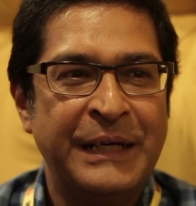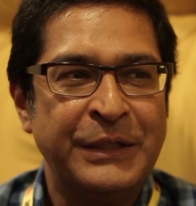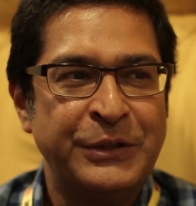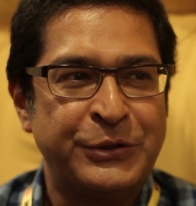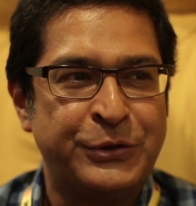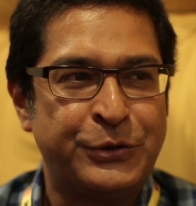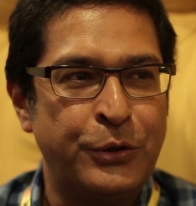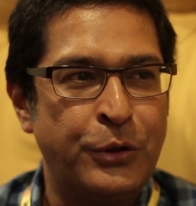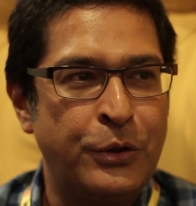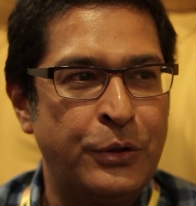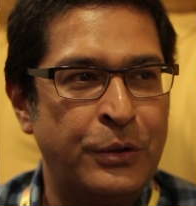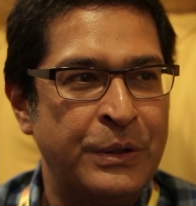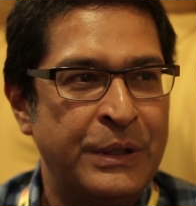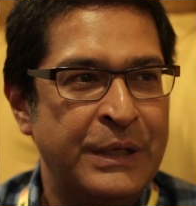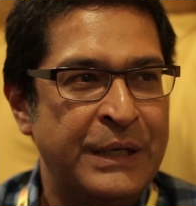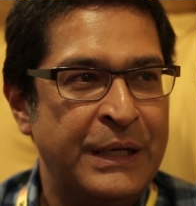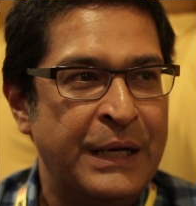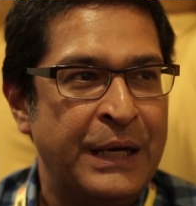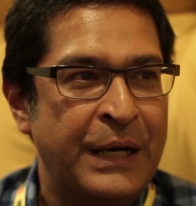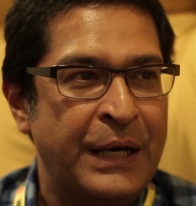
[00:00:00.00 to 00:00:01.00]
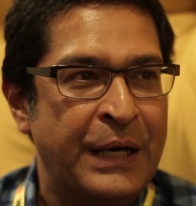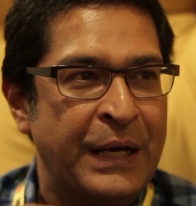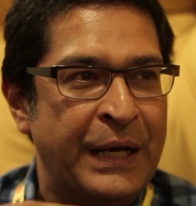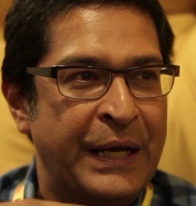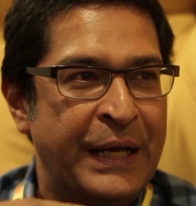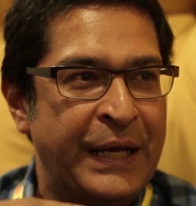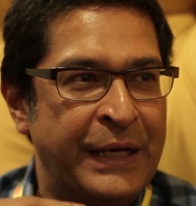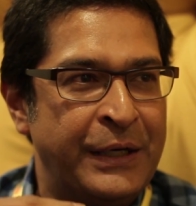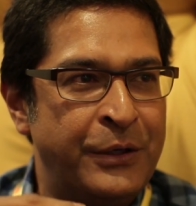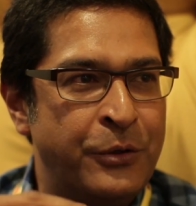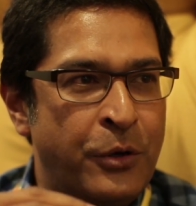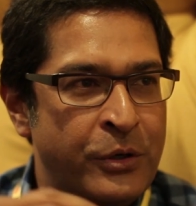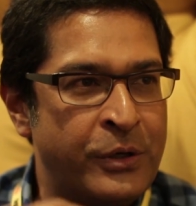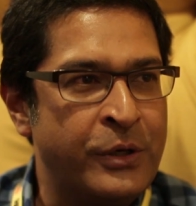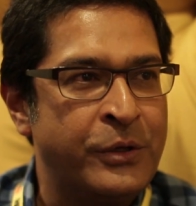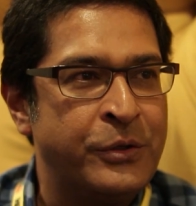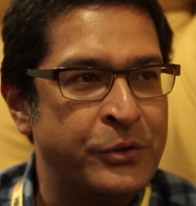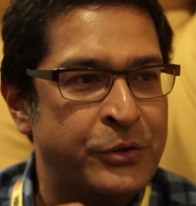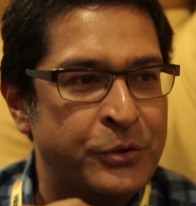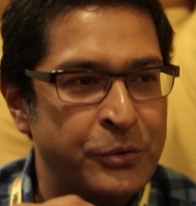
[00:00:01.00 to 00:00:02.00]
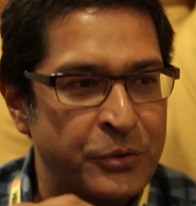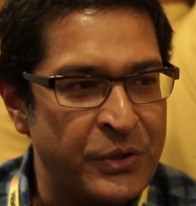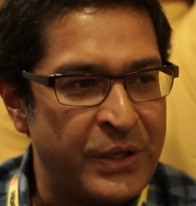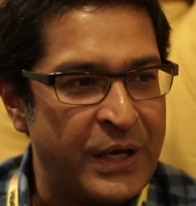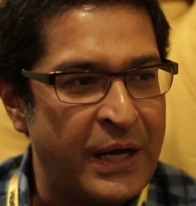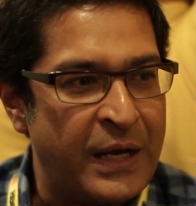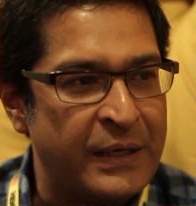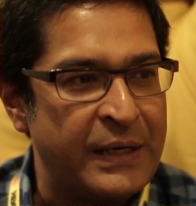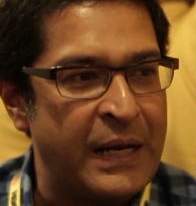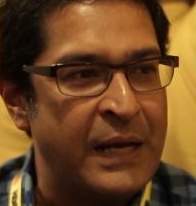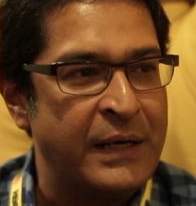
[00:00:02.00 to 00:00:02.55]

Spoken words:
So in order to do that,